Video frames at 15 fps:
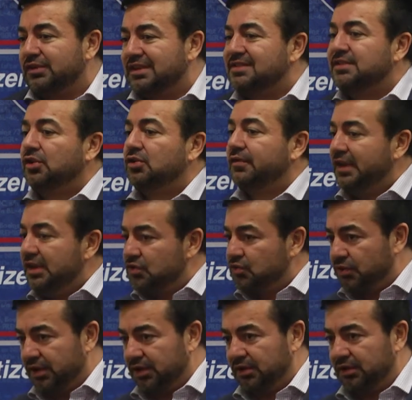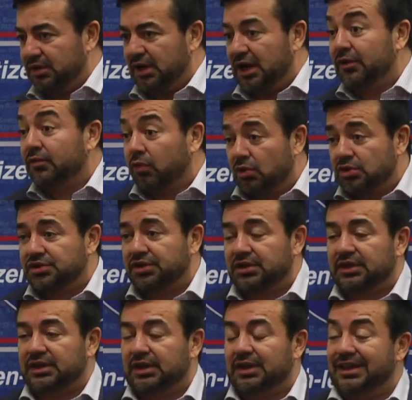of the state of Israel,
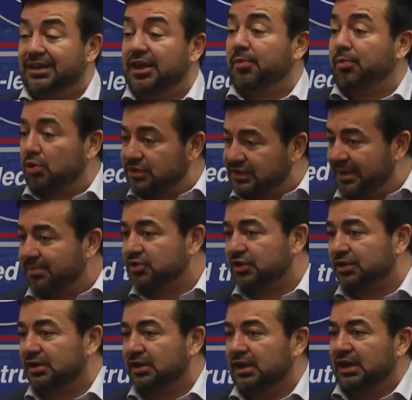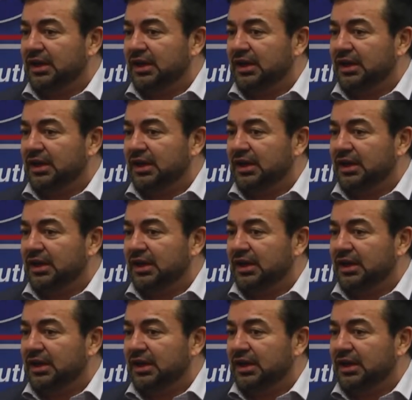unfortunately, in their perception,